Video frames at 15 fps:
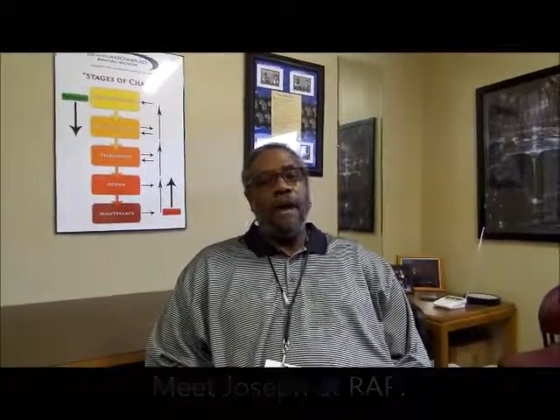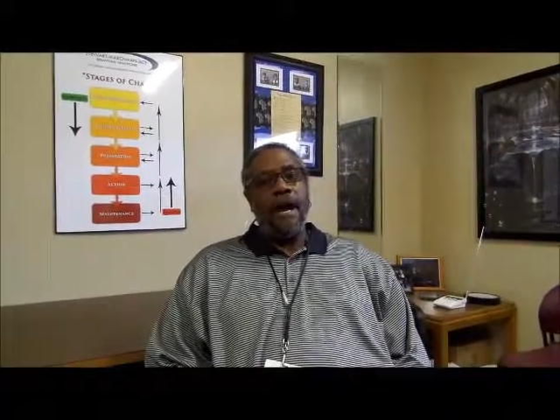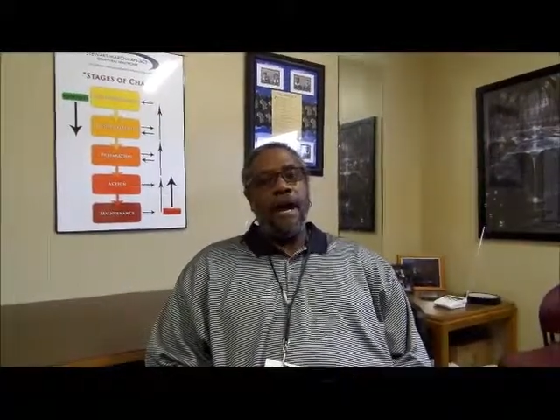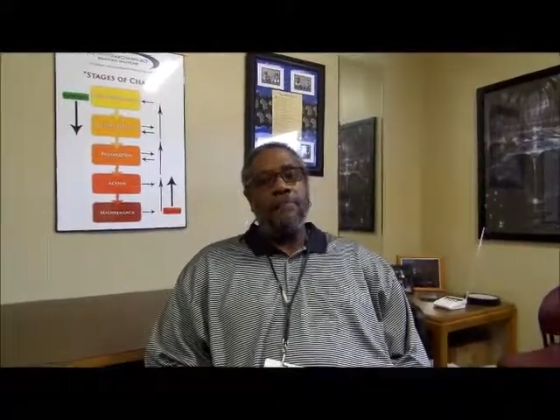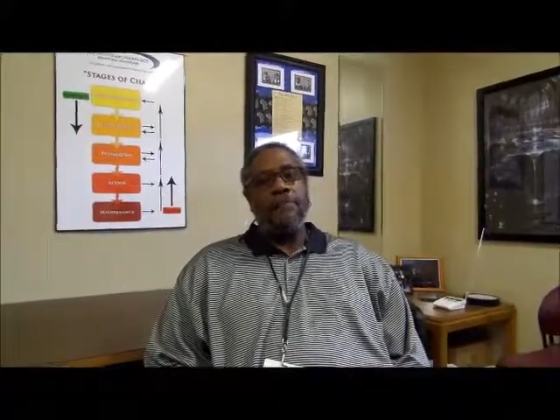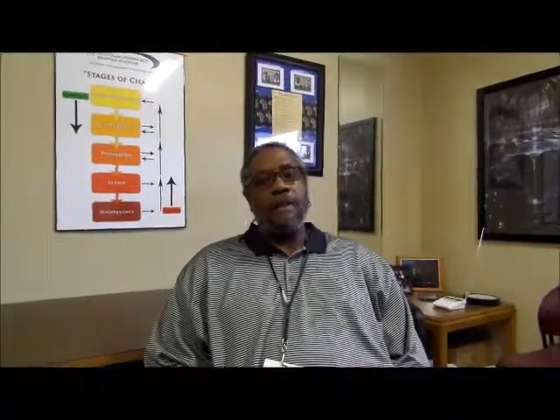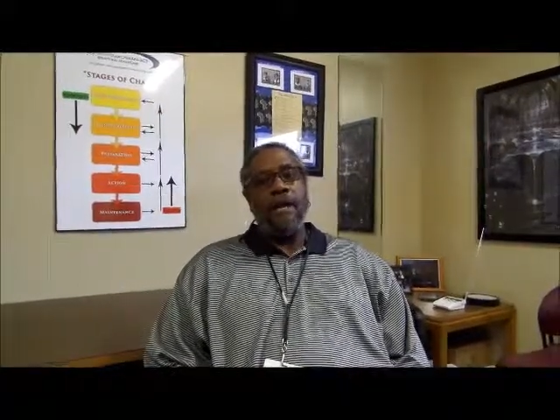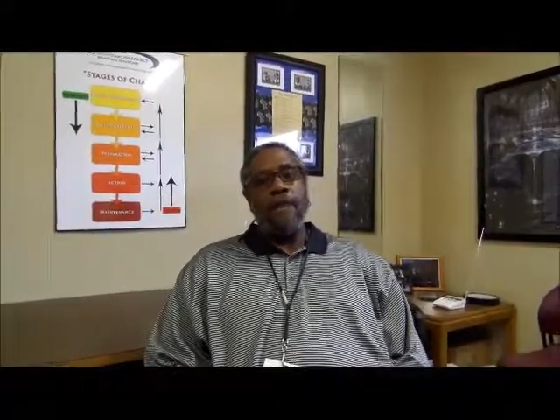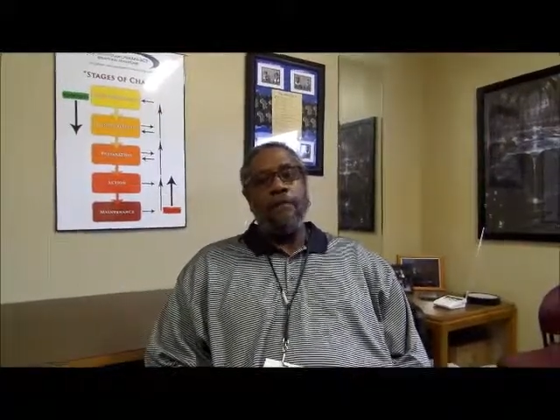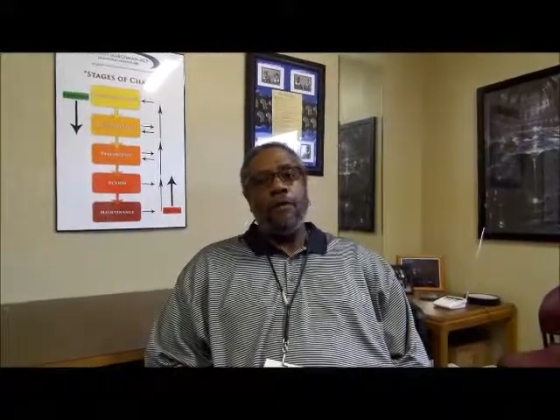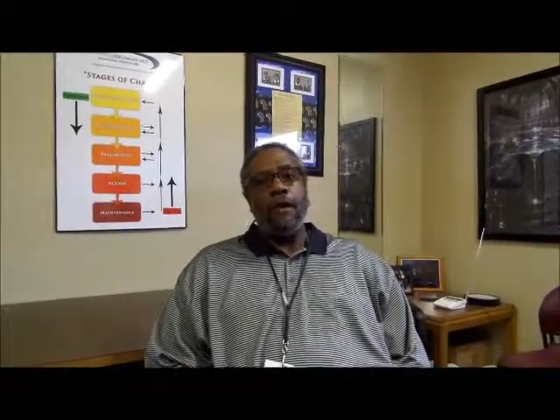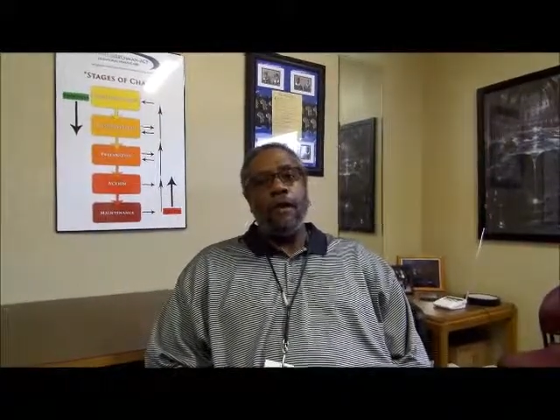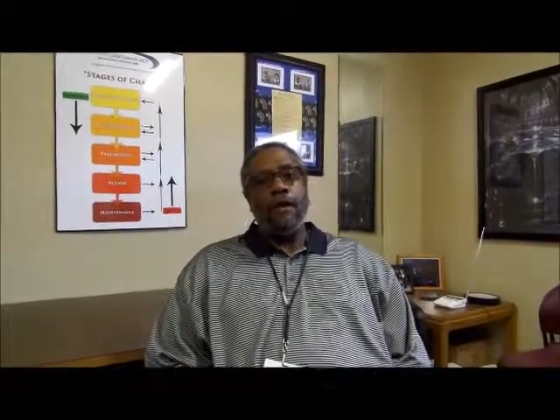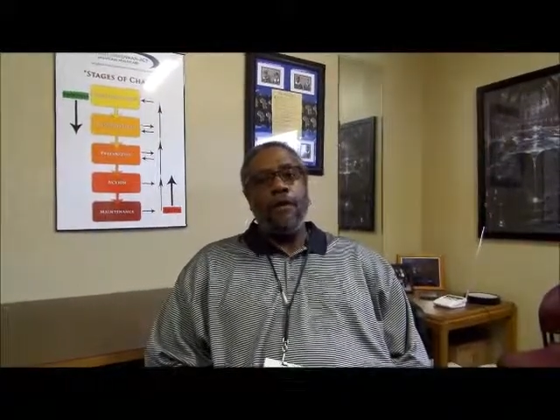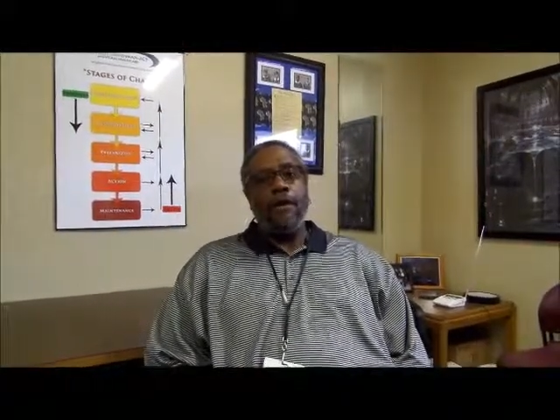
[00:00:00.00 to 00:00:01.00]
at
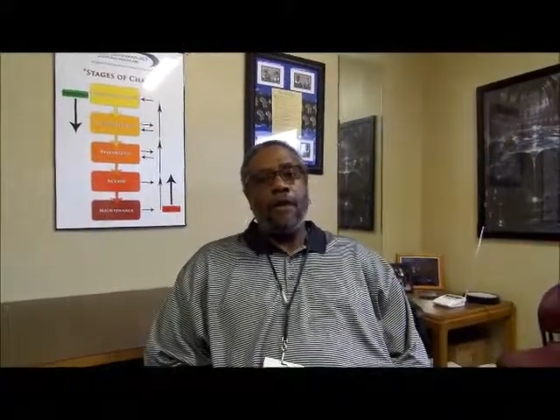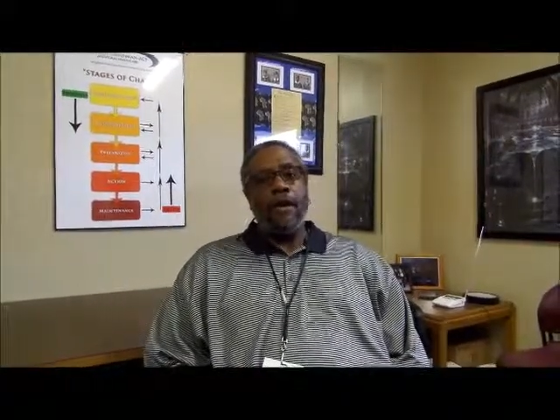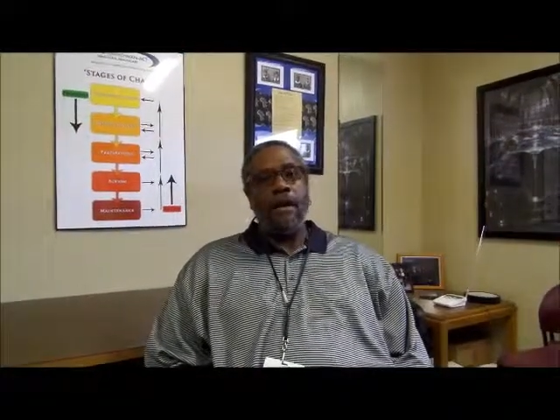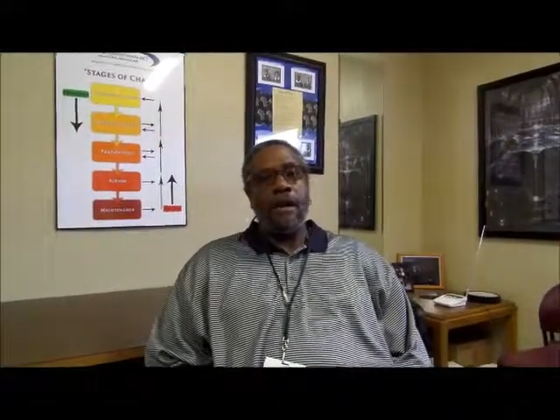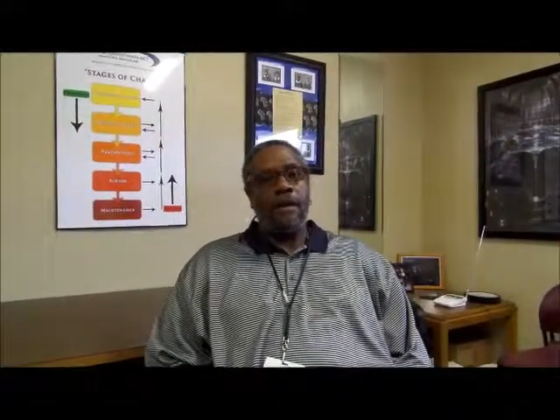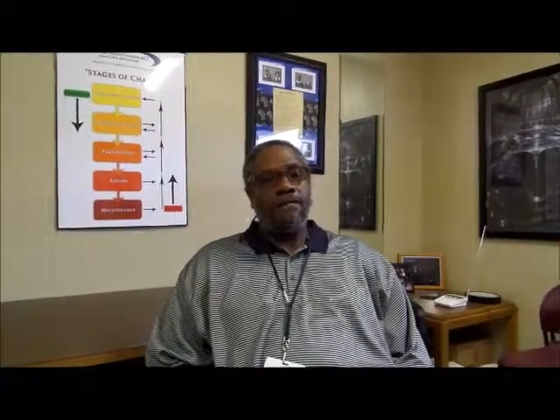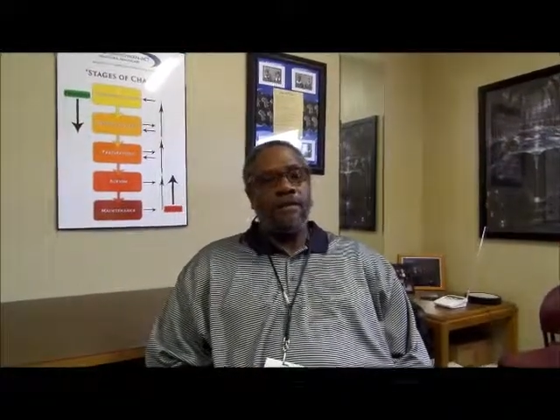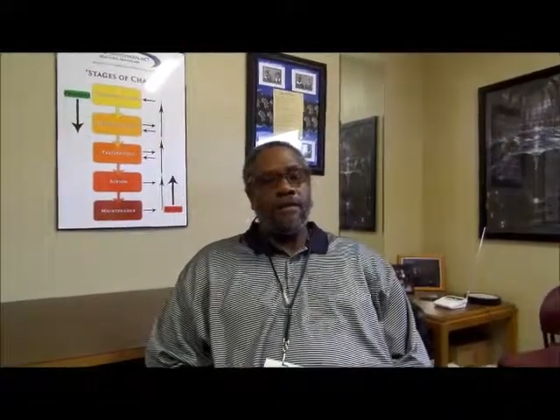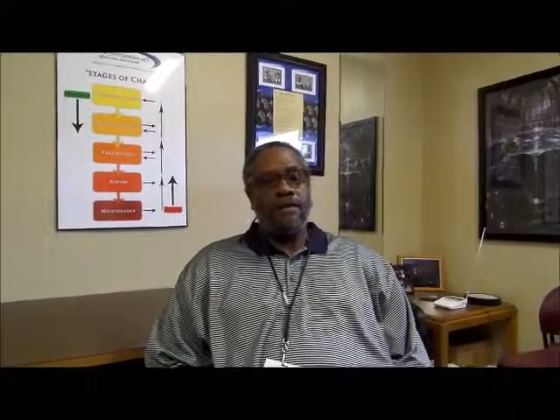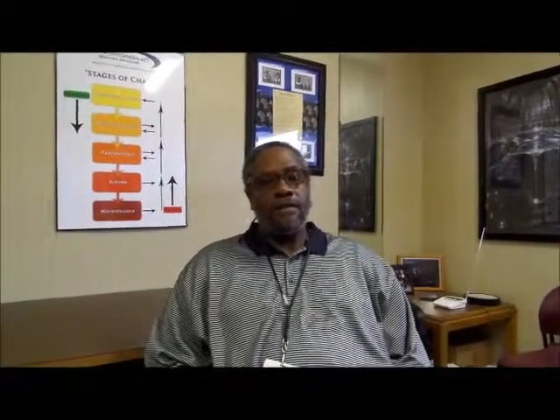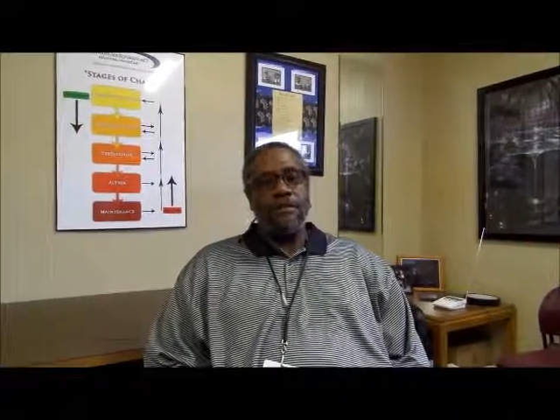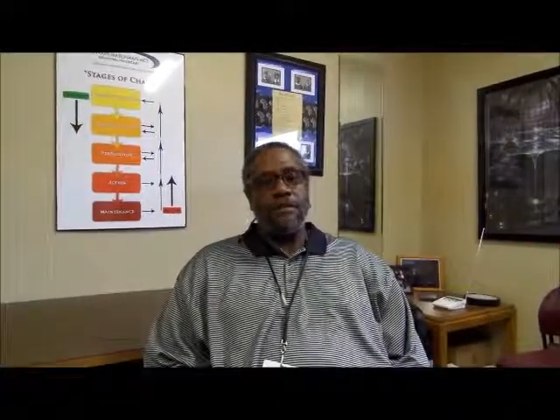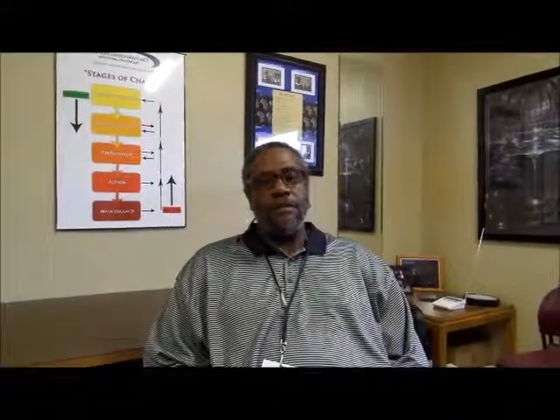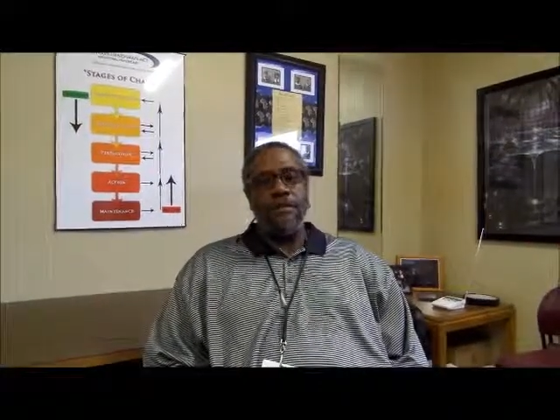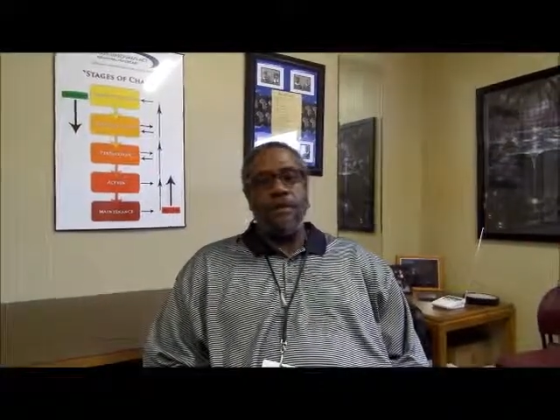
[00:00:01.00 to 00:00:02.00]
Behavioral Healthcare. I'm the
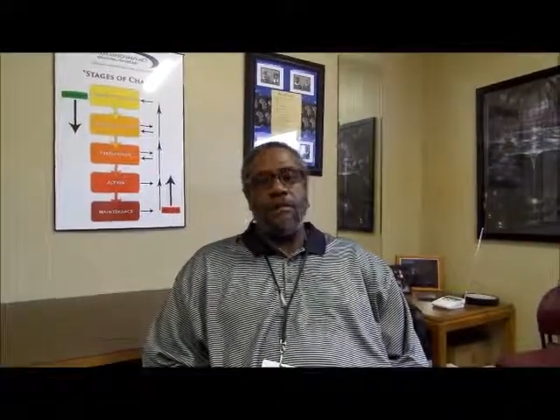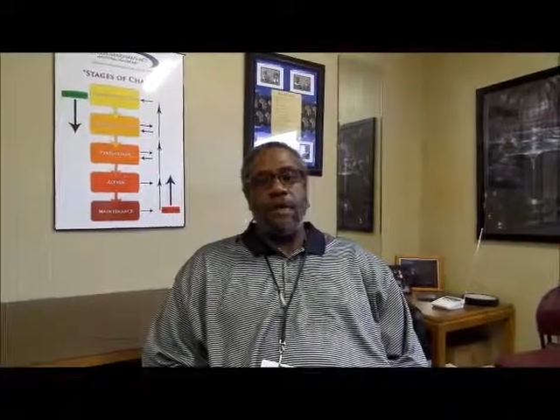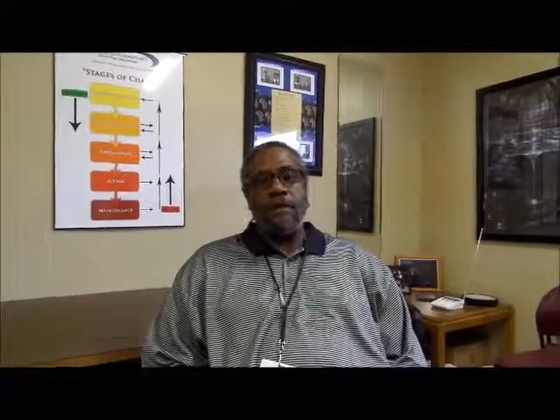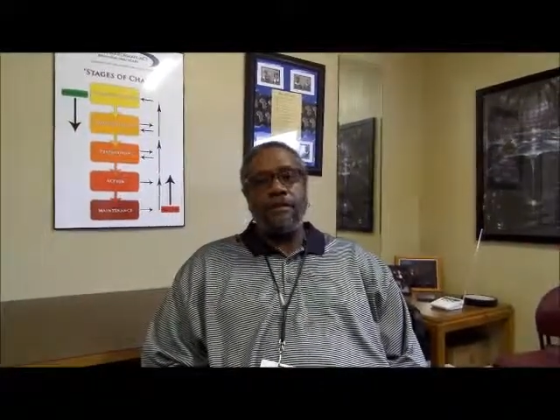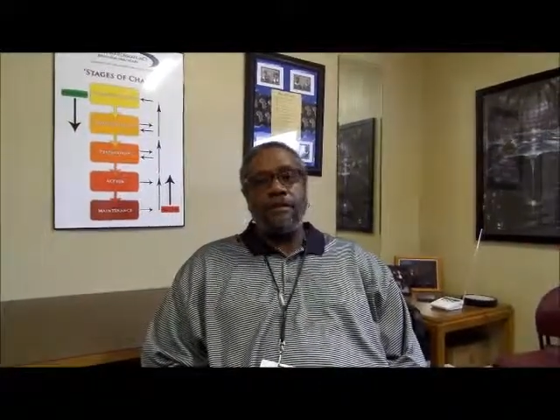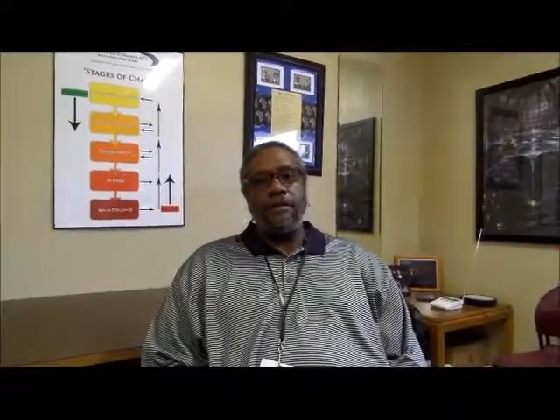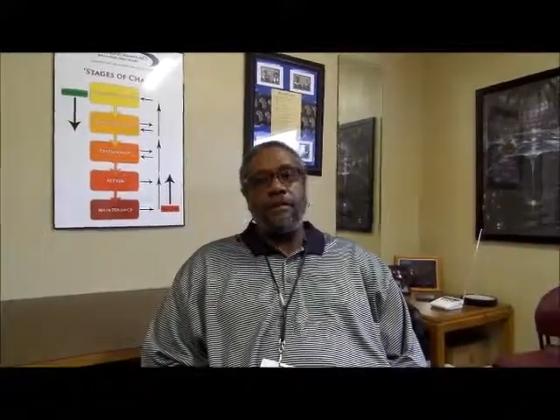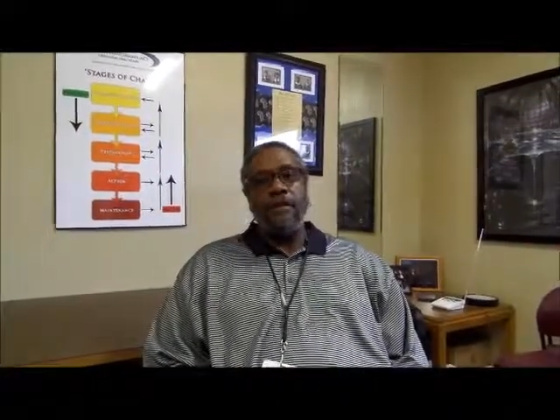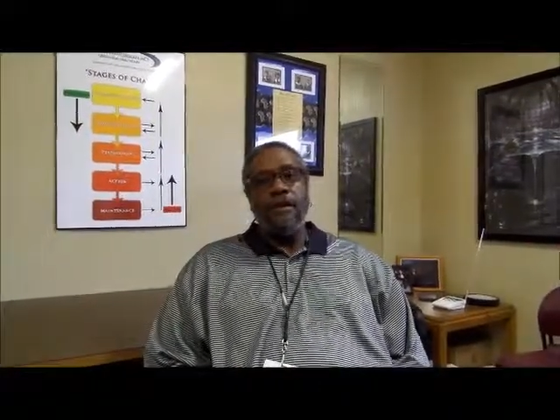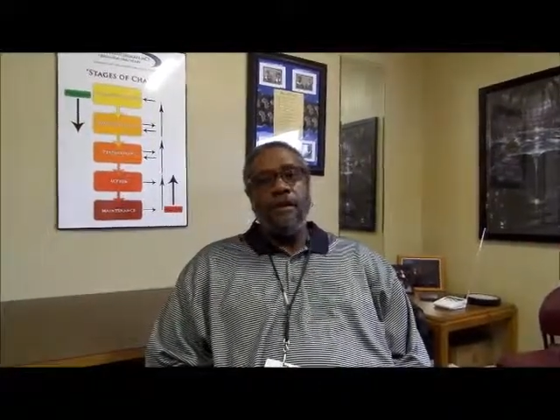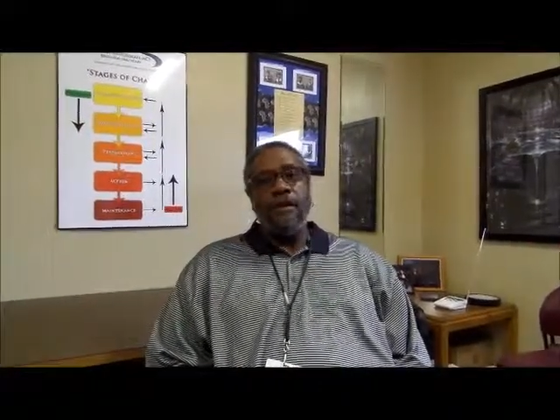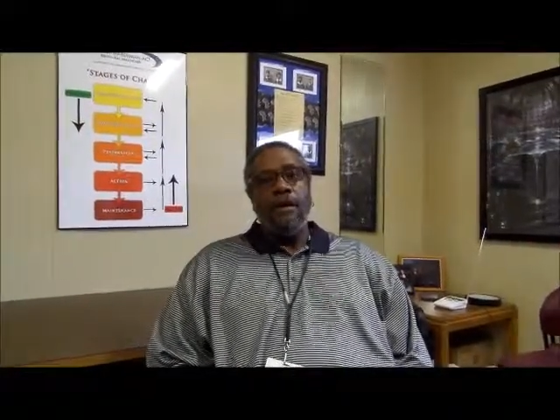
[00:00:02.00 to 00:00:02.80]
Assistant Director.